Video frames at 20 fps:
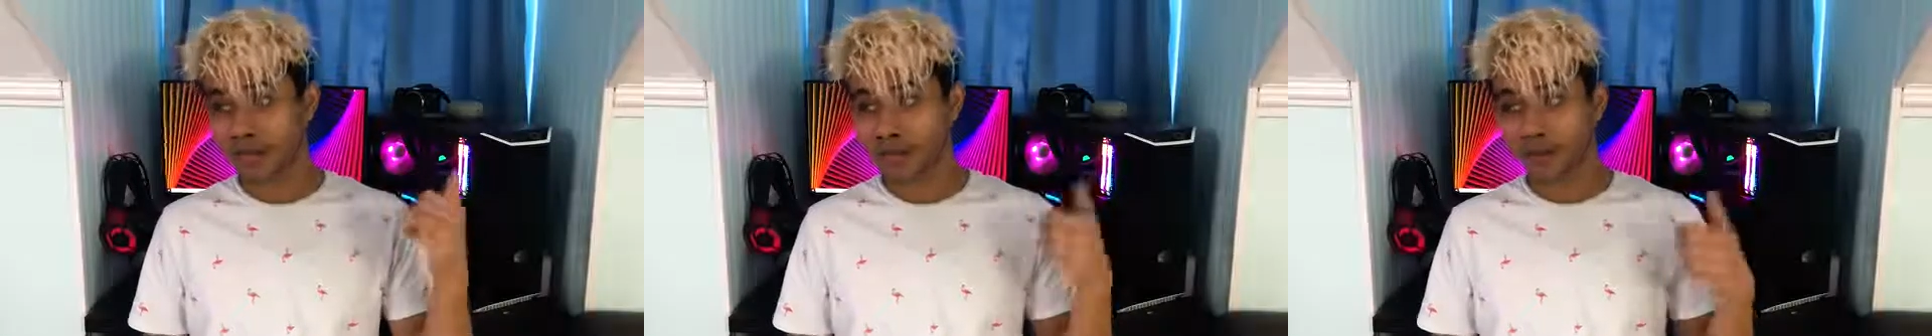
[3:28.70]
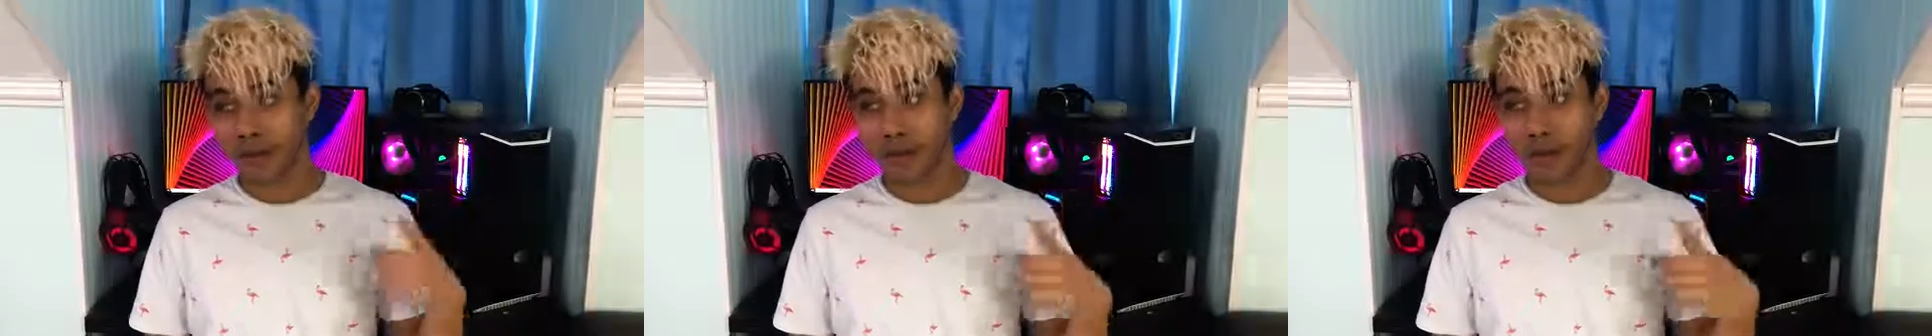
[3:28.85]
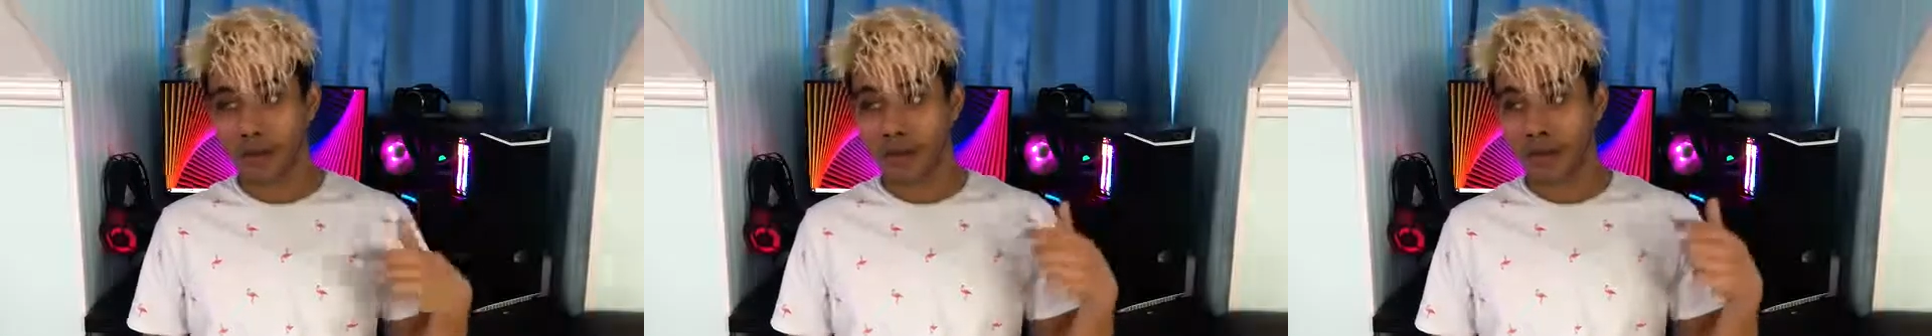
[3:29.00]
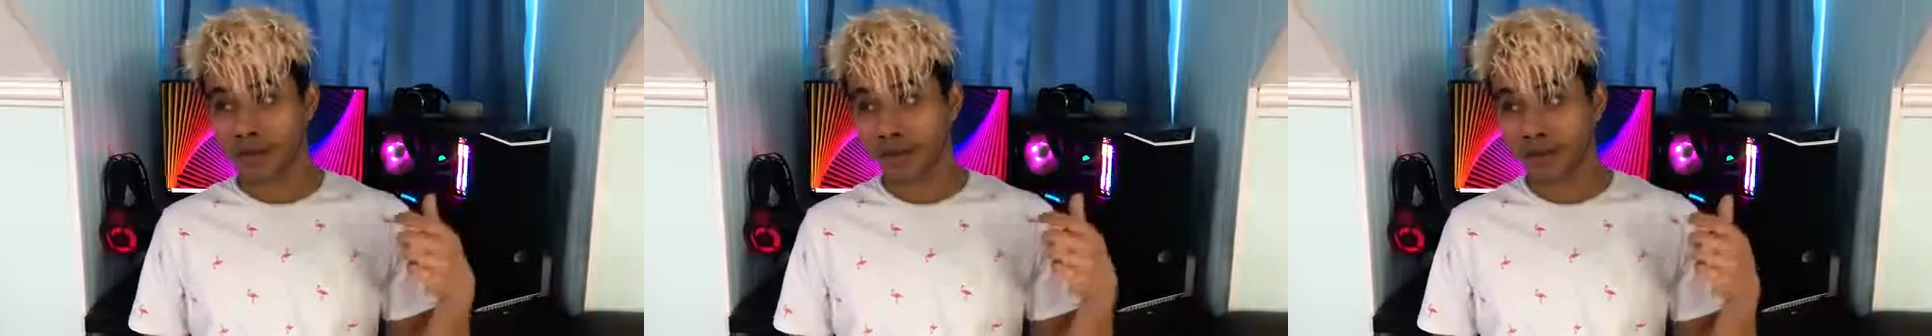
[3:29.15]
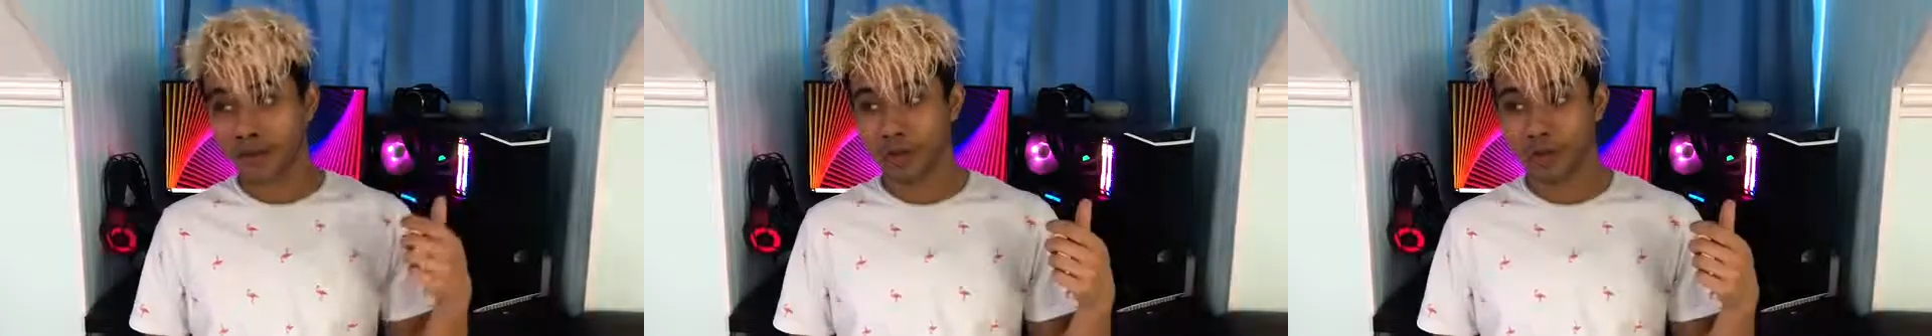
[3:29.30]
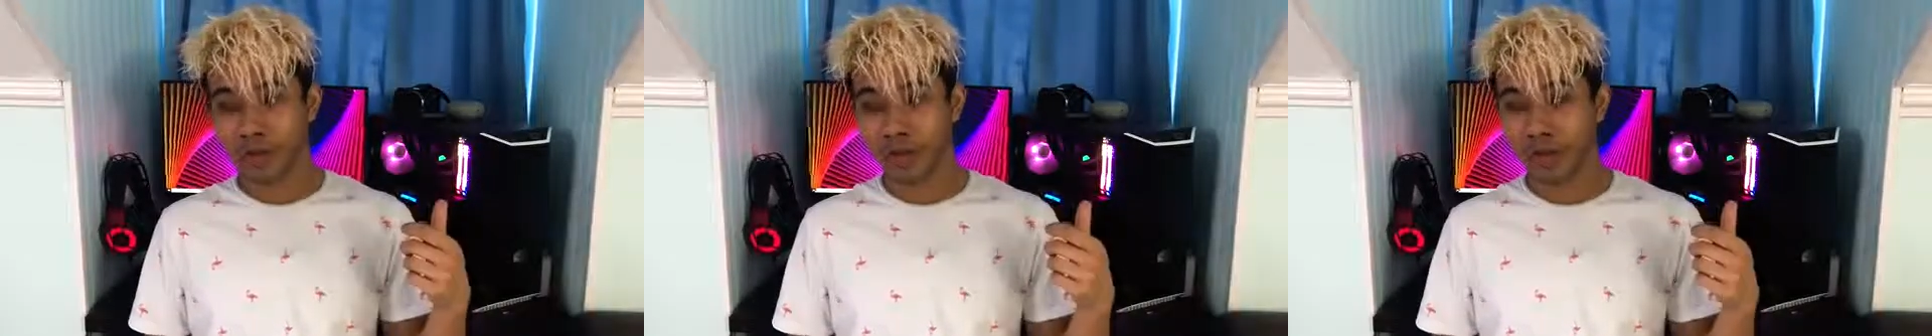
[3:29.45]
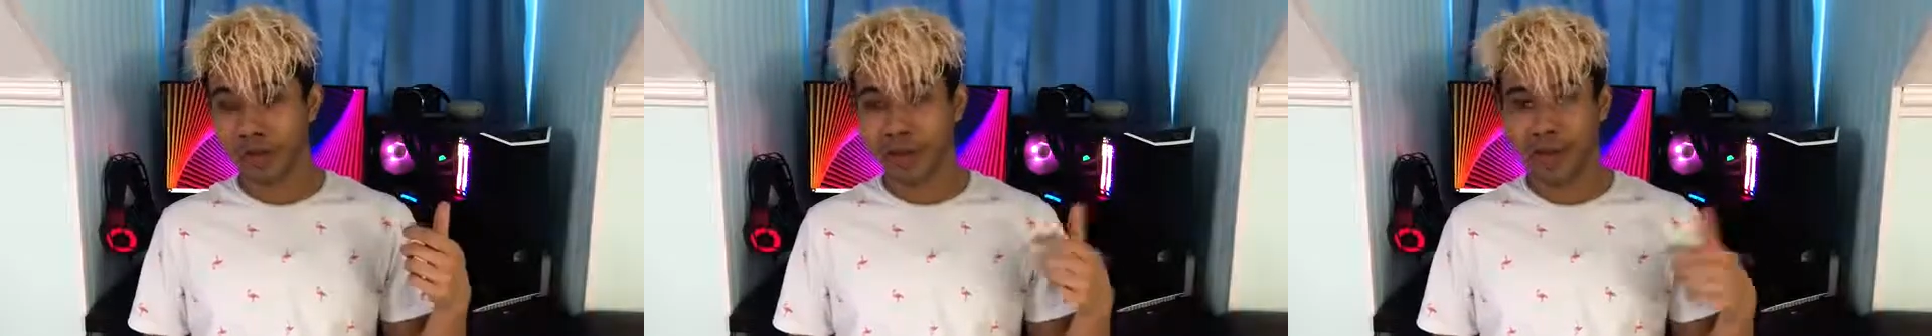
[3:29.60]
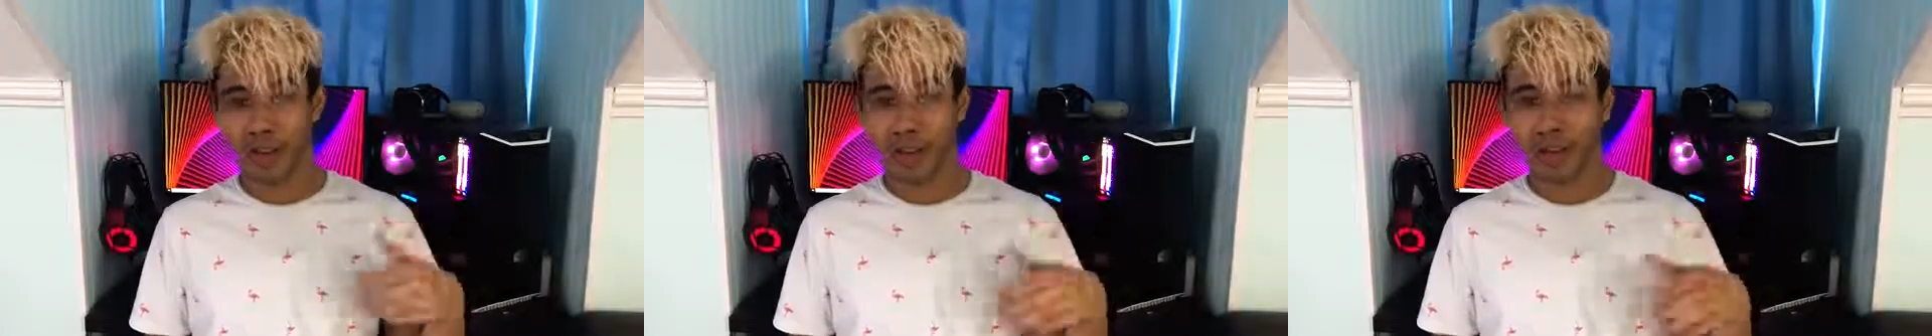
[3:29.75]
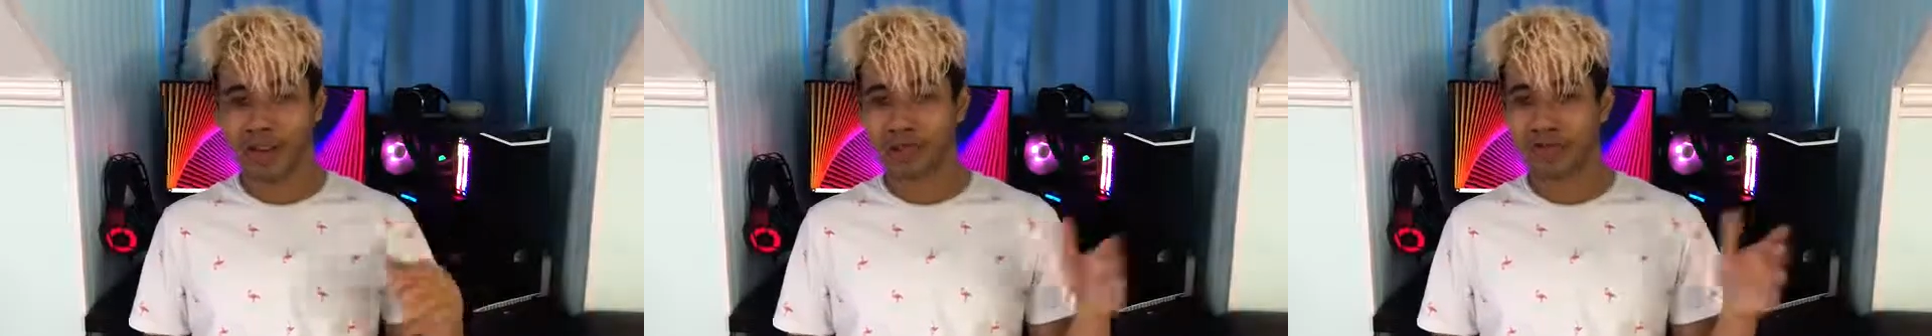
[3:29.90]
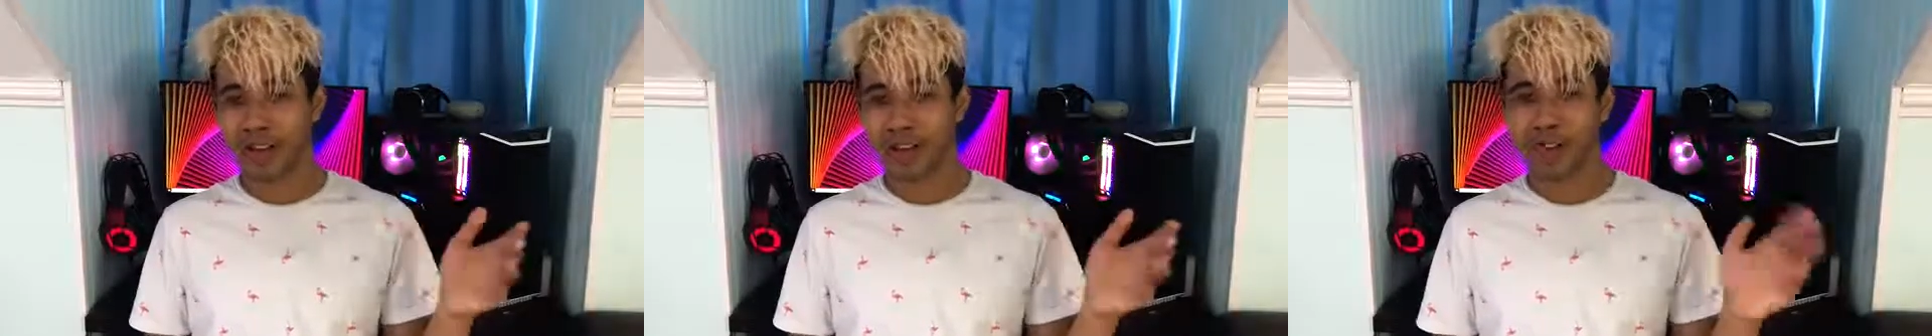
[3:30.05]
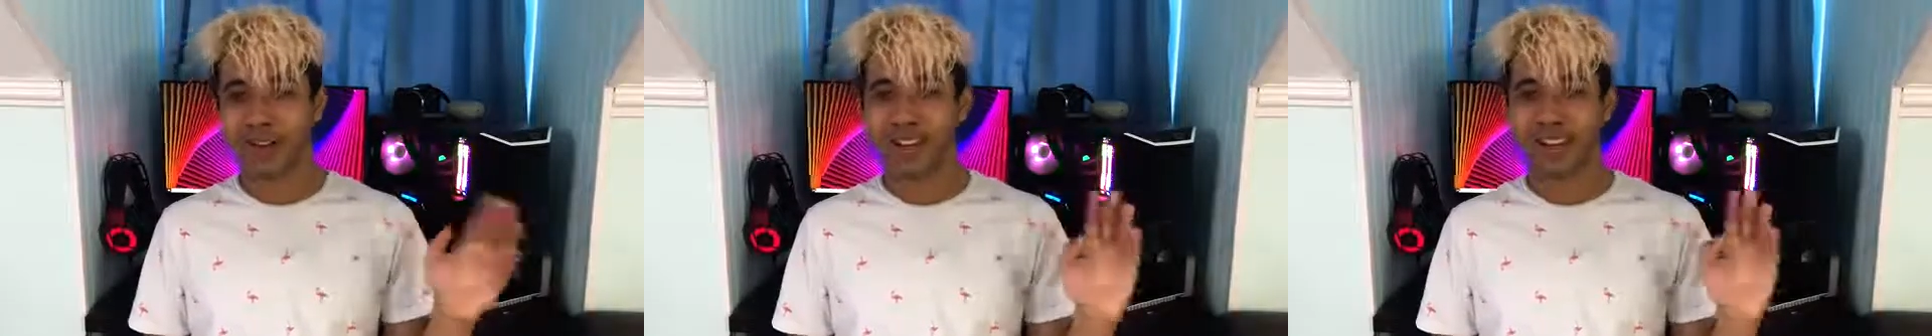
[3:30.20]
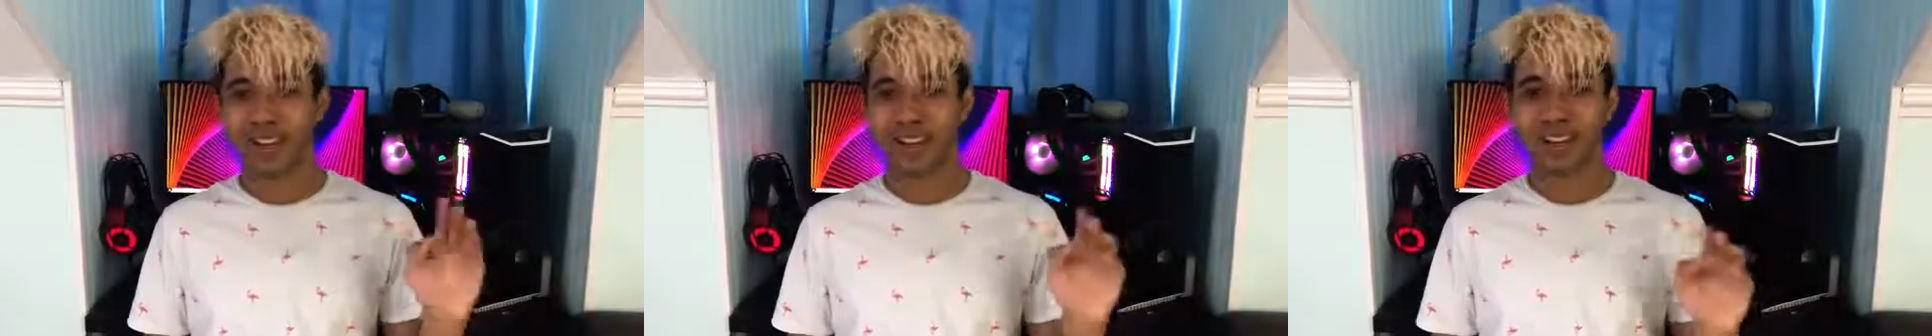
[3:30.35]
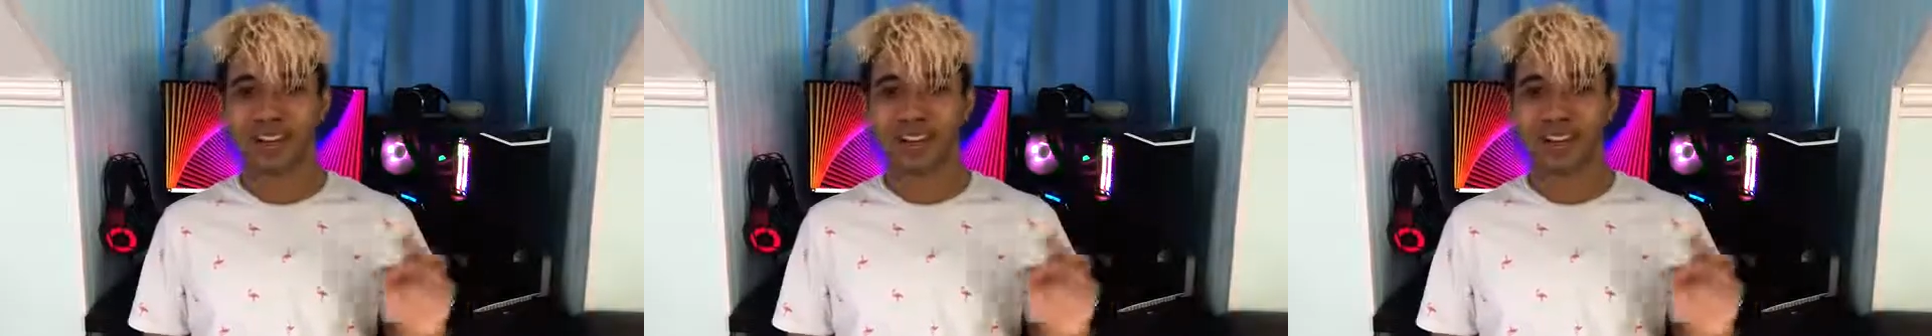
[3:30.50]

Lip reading: going out of my way to